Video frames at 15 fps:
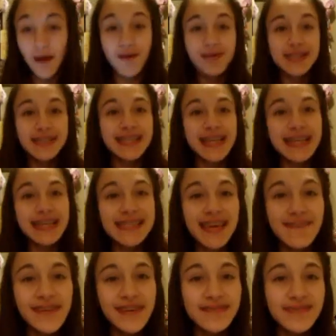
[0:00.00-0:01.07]
Oh, it's
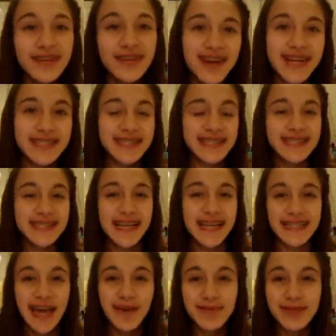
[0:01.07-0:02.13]
Thanksgiving for you guys in the
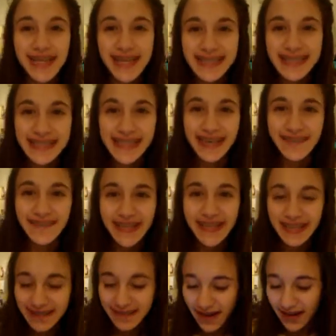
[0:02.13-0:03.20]
States. Happy
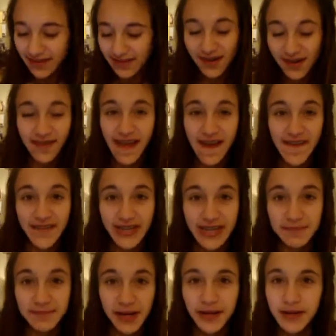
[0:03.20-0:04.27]
Thanksgiving. I don't know if I have
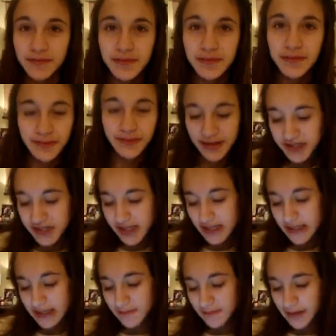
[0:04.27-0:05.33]
any American people watching
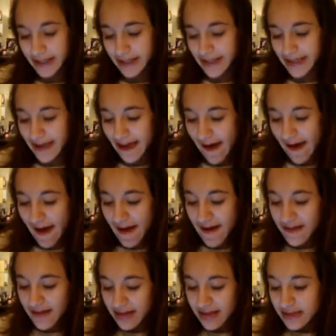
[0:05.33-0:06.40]
this, but yeah.
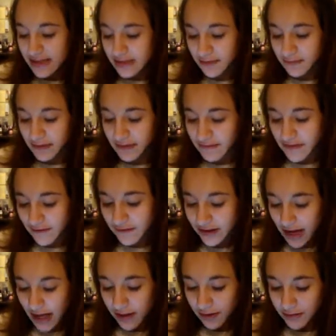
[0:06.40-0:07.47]
So, my
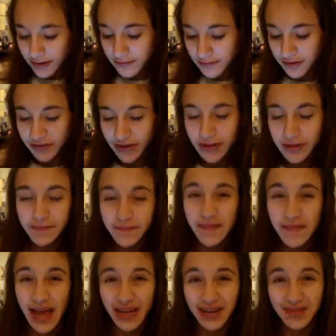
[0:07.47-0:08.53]
favorite Halloween movie,
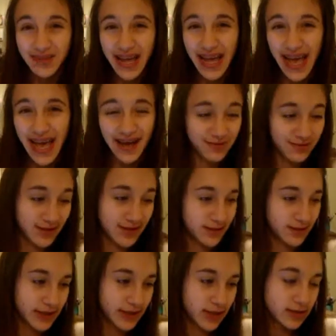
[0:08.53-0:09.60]
I don't have one.
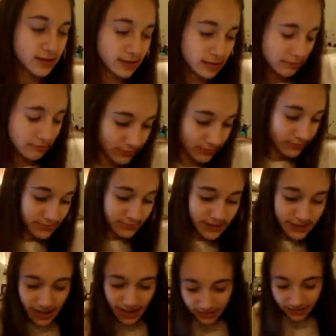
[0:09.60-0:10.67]
Oh my god.
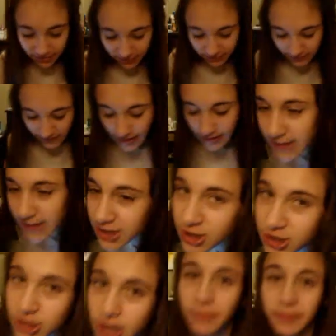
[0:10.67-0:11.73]
Candle fell. I should
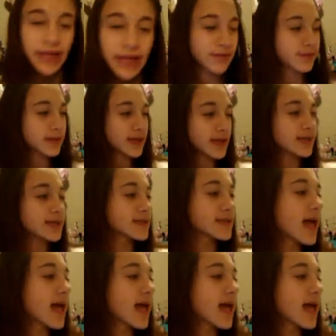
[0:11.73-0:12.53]
stop playing with things.